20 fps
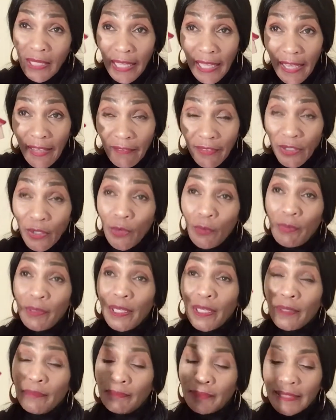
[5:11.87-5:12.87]
I haven't opened
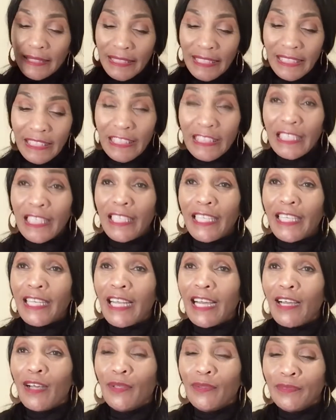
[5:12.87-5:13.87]
it, but let's check it
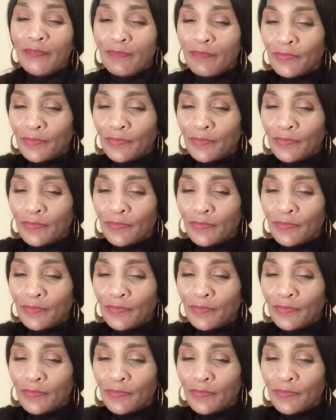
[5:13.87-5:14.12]
out.